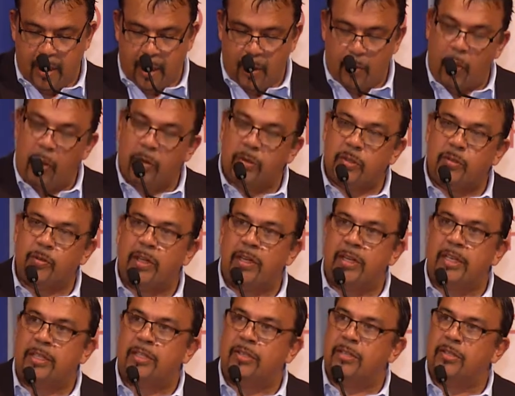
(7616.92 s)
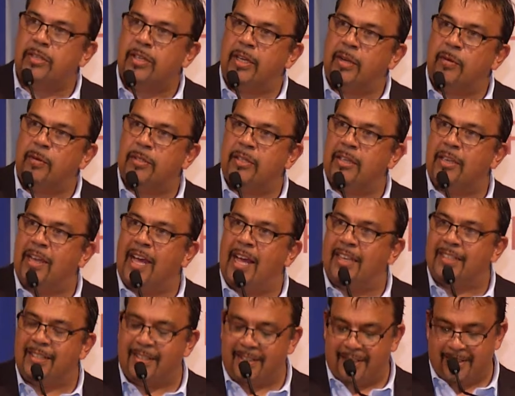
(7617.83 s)
And what was really interesting was
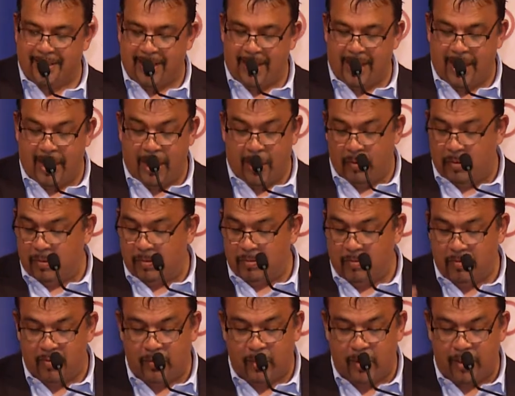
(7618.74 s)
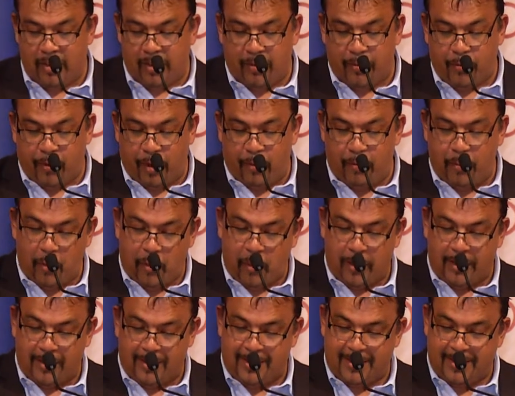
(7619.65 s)
the three
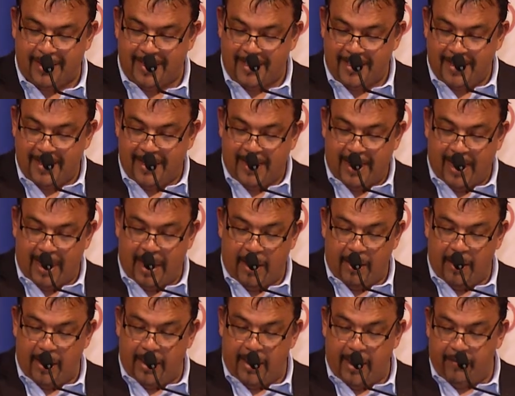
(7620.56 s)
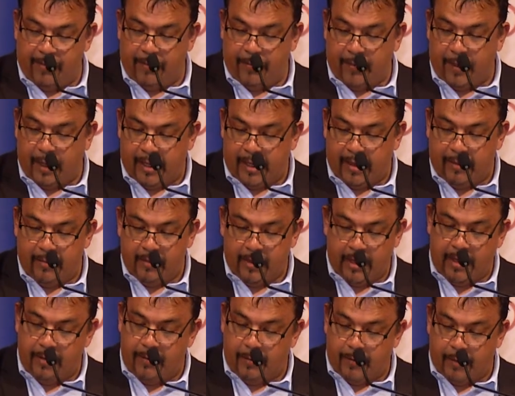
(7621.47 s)
points. Never forget
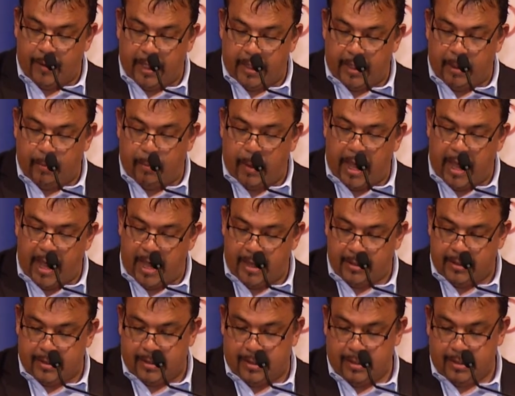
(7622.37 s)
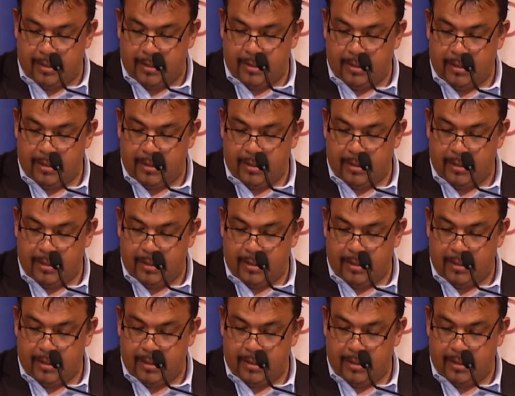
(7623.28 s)
the past.